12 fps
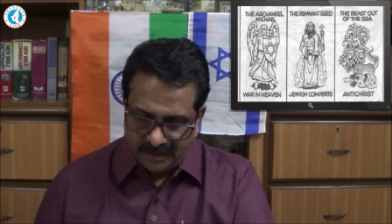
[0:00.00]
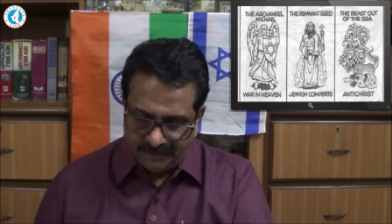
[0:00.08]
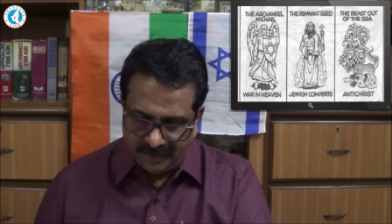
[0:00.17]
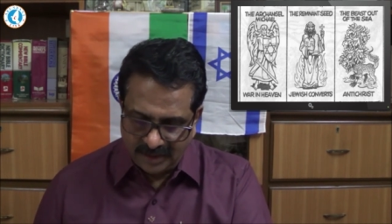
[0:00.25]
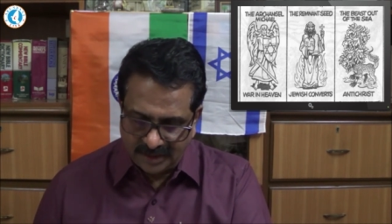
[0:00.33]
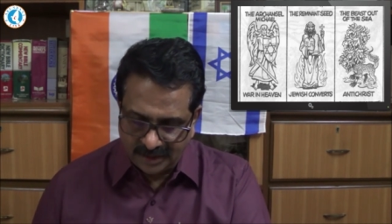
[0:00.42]

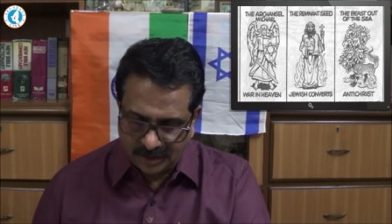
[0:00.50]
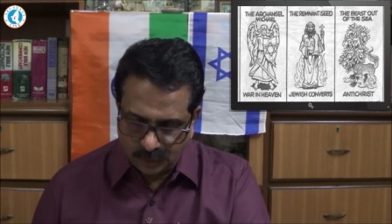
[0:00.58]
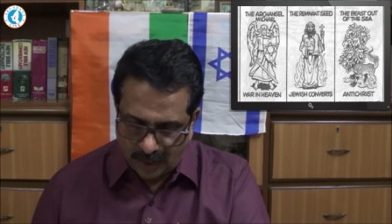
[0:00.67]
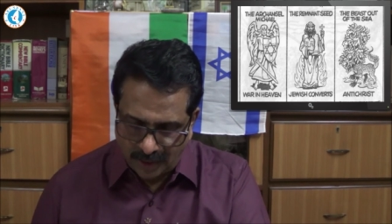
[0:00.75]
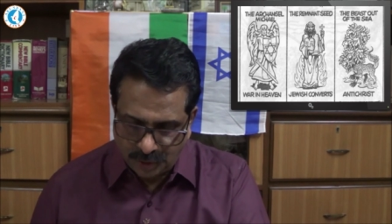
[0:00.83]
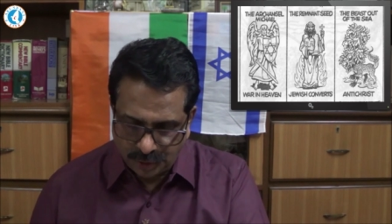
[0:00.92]
verses
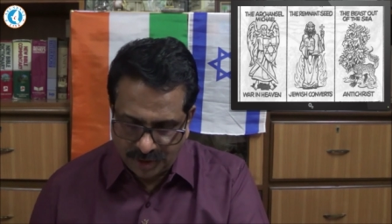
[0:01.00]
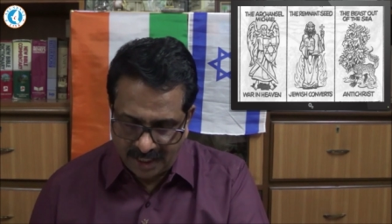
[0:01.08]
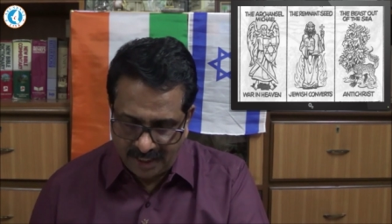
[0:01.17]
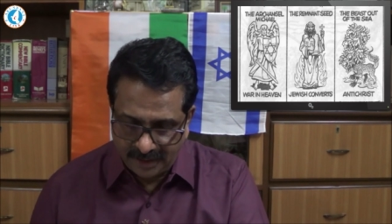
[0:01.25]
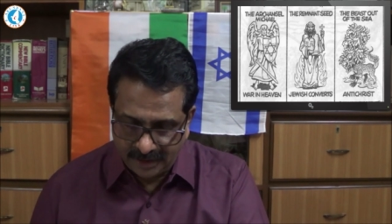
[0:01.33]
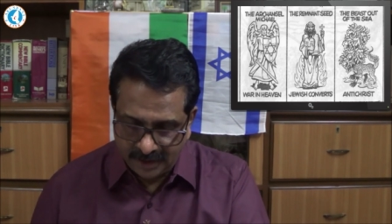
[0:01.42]
1 to
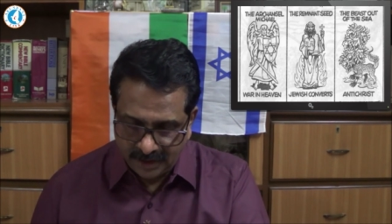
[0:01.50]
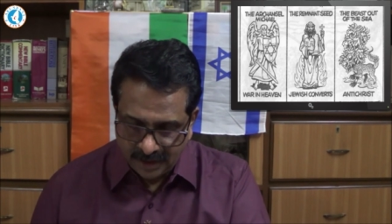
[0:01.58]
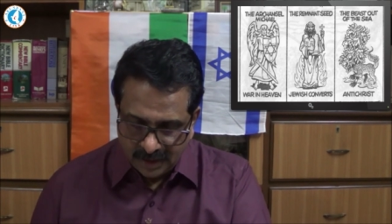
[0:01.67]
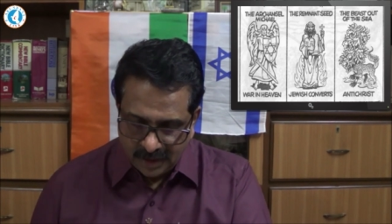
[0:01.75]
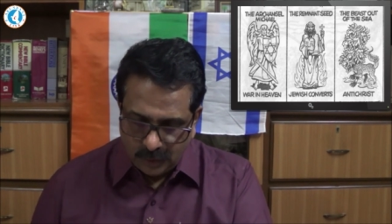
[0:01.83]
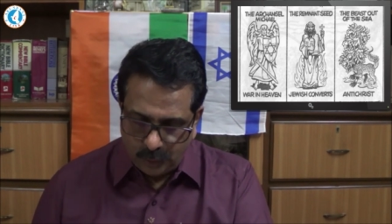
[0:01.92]
10,
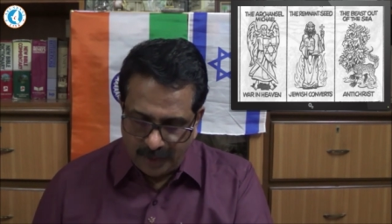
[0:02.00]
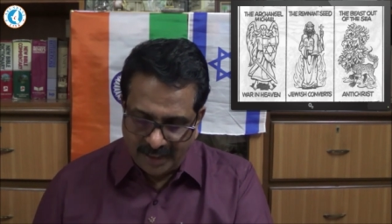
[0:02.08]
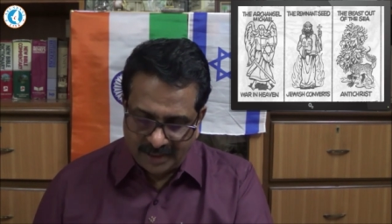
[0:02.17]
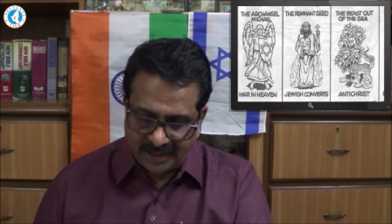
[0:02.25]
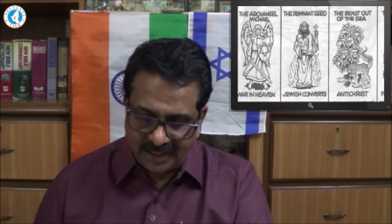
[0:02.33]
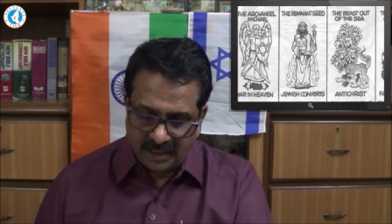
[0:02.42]
we
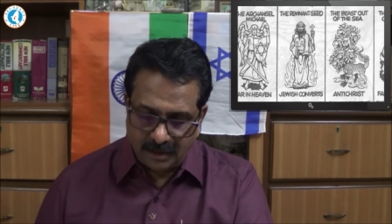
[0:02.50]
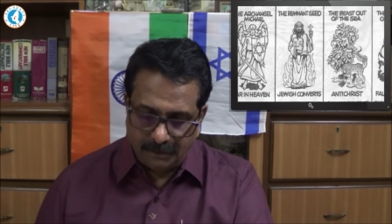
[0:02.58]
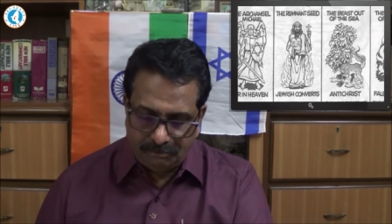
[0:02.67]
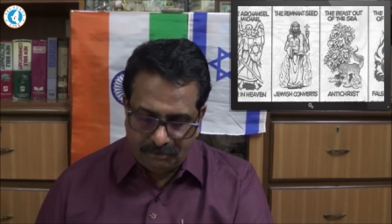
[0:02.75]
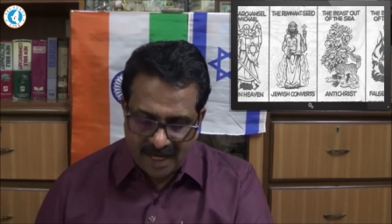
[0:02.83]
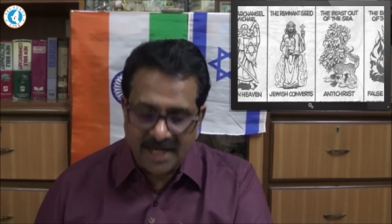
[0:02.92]
see
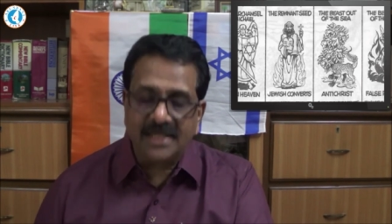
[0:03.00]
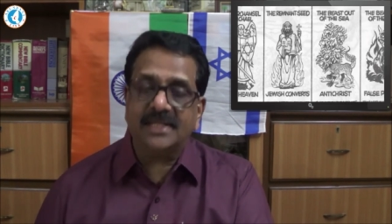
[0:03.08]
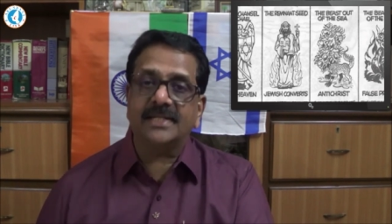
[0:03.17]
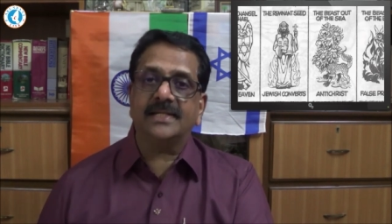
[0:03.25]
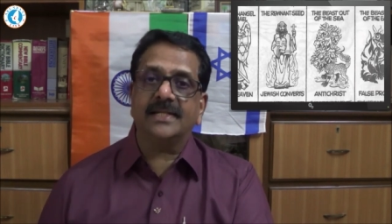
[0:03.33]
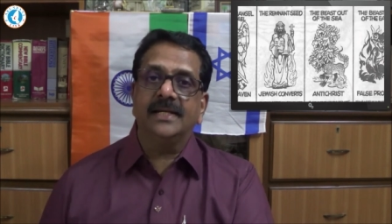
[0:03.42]
the
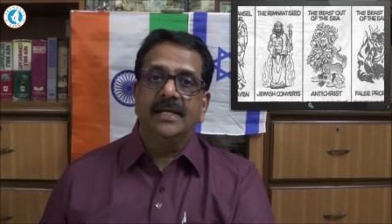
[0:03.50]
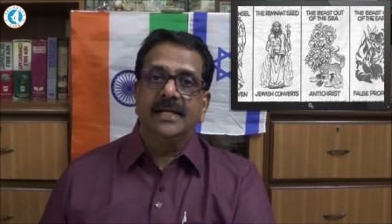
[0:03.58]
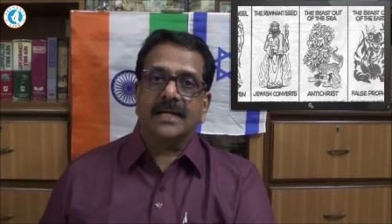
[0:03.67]
beast